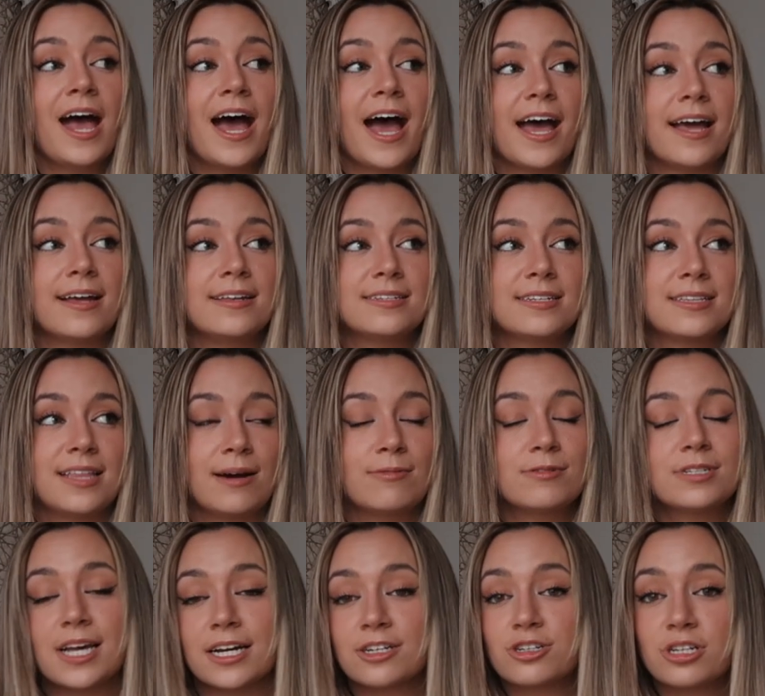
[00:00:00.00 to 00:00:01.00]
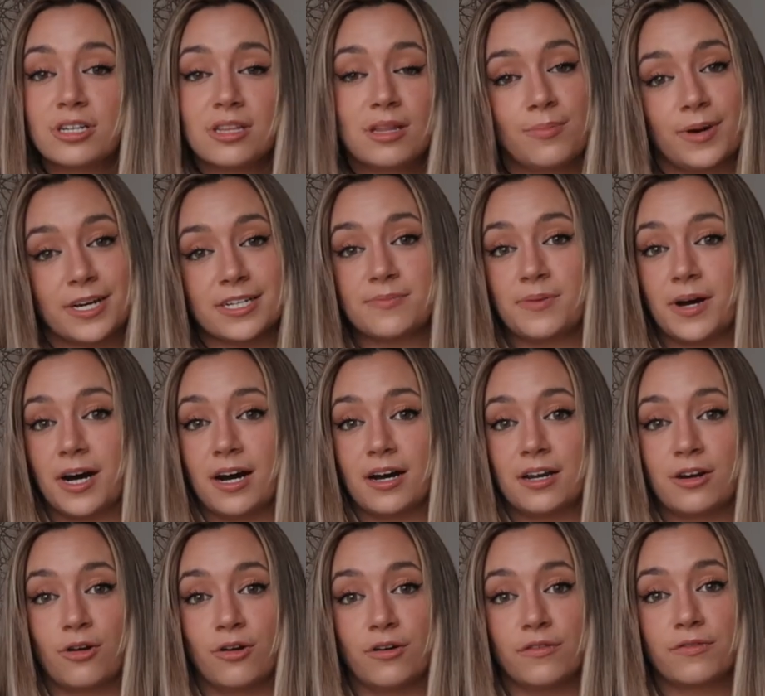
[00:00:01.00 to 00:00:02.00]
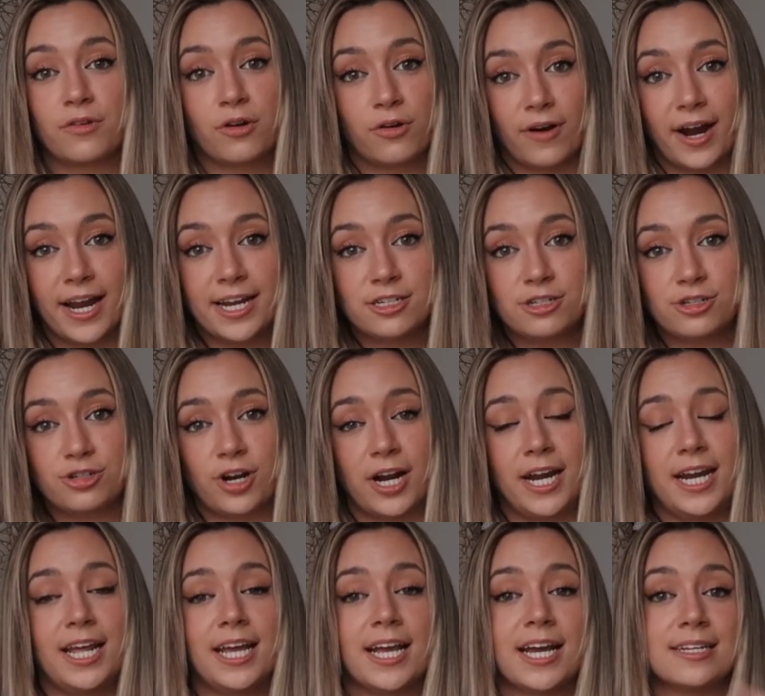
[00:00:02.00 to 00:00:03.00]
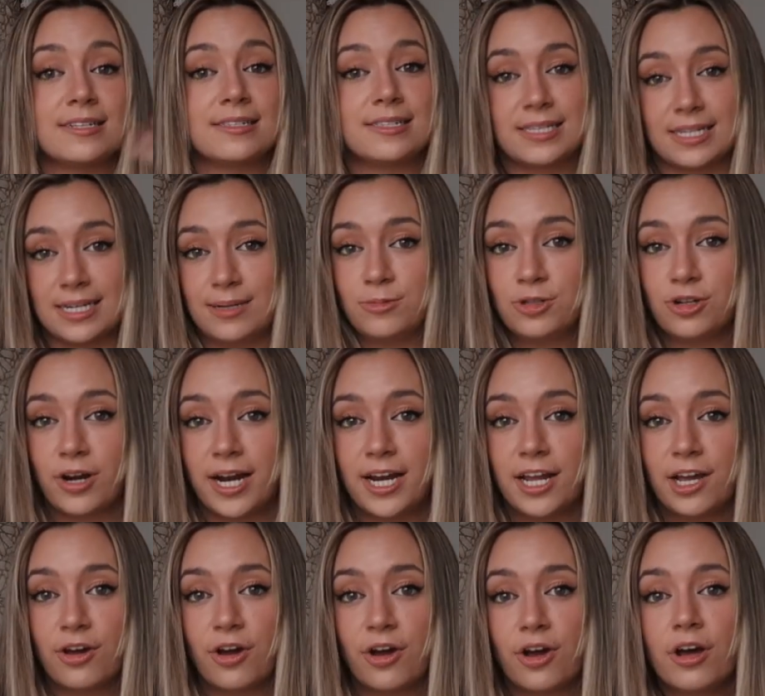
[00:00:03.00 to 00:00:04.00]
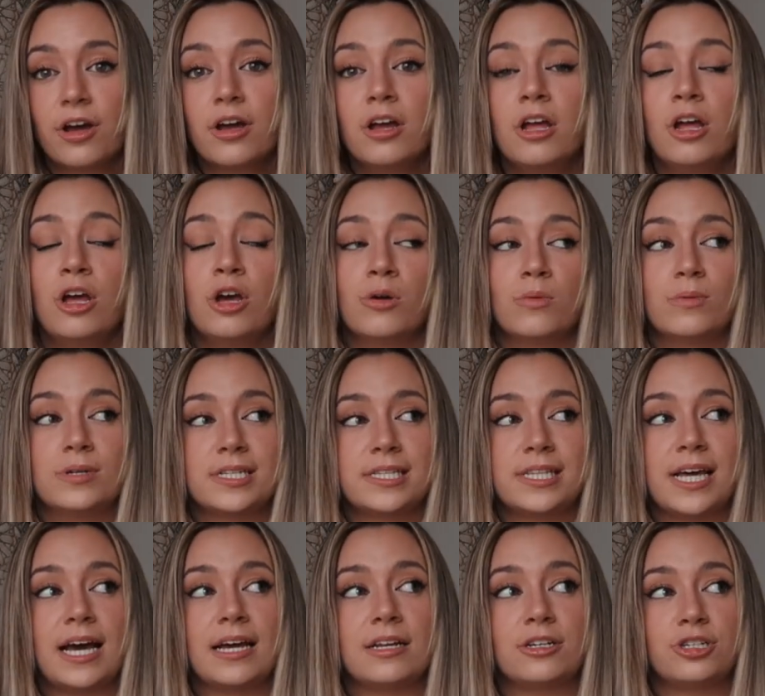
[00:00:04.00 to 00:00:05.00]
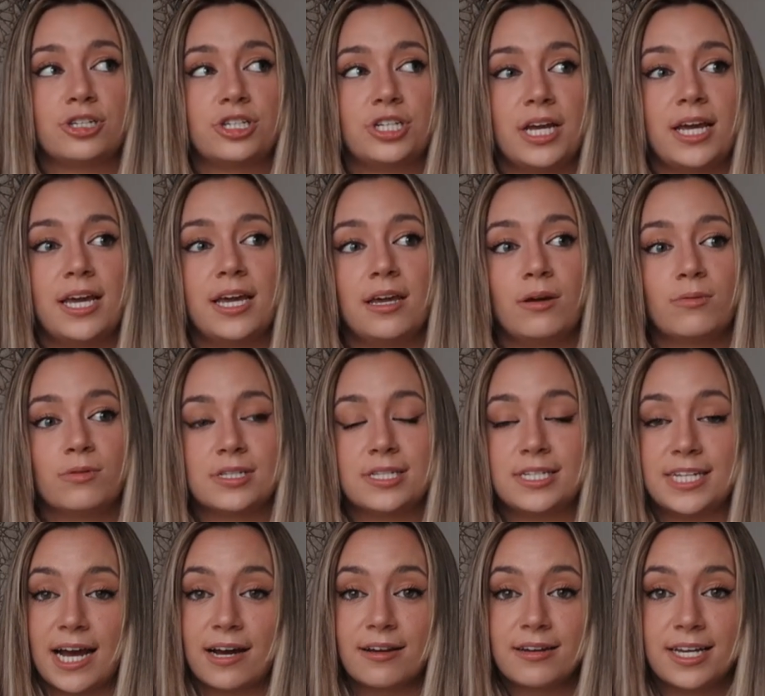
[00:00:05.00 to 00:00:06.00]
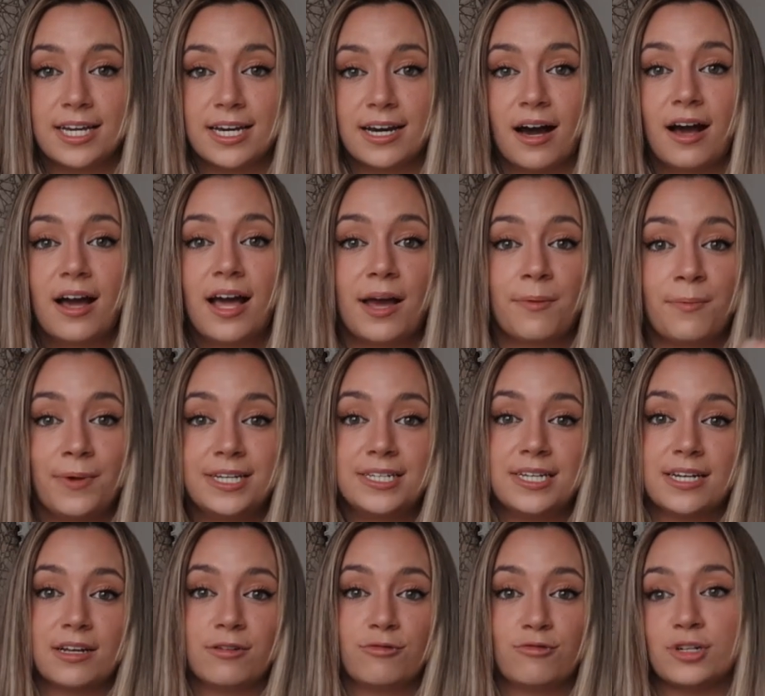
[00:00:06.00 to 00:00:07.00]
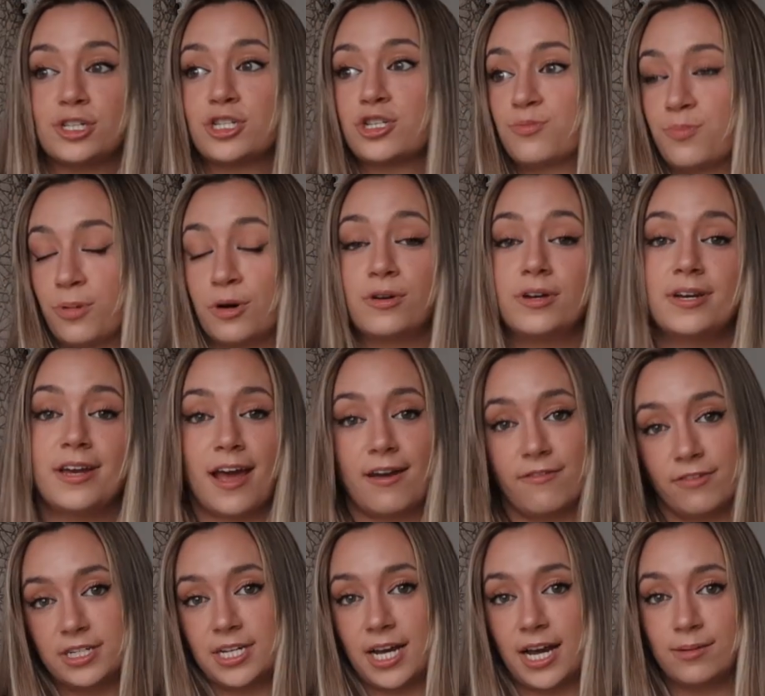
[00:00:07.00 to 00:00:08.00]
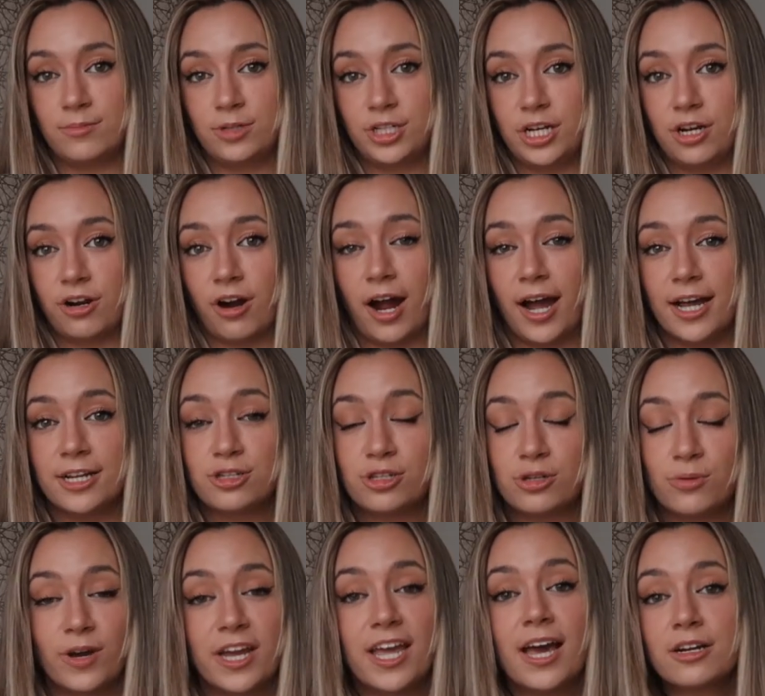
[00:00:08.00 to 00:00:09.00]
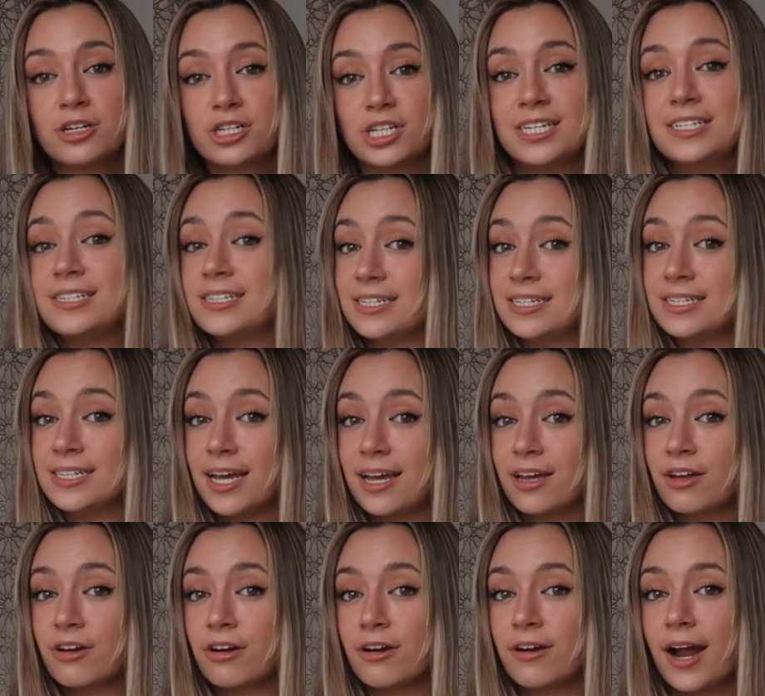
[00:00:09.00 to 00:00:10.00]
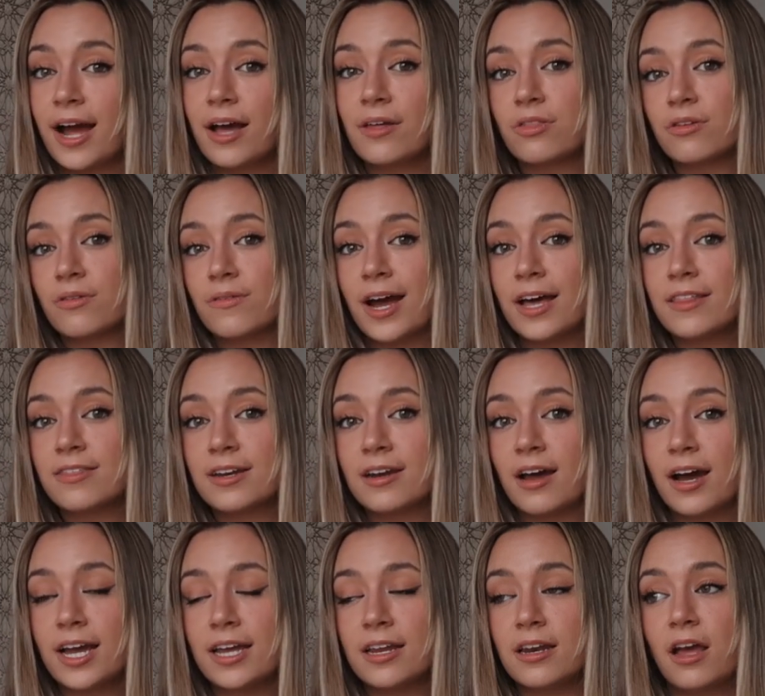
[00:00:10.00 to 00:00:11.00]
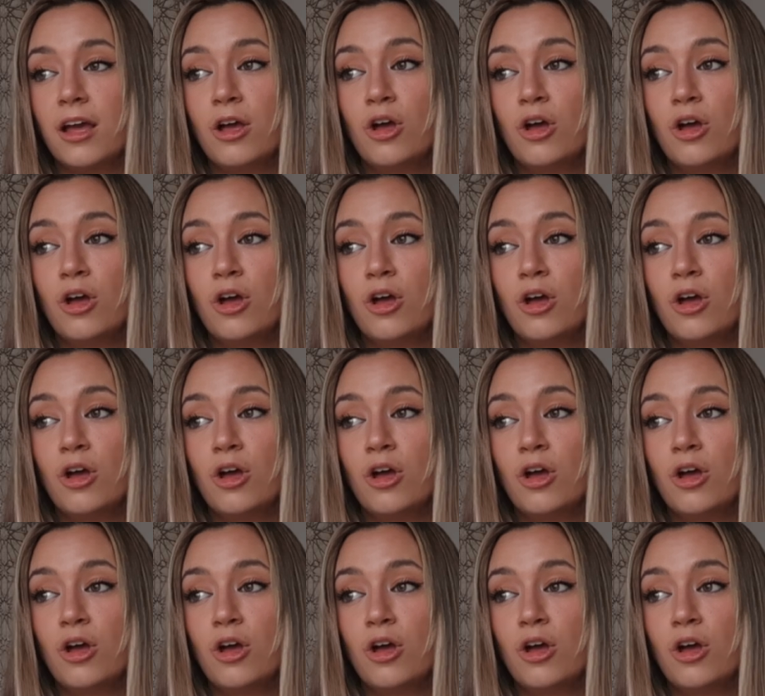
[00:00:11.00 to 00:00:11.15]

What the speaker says: And that was actually the best part of crate training and sleep training her, was that she was down here and we didn't respond every time she cried. So we actually didn't take her out throughout the night.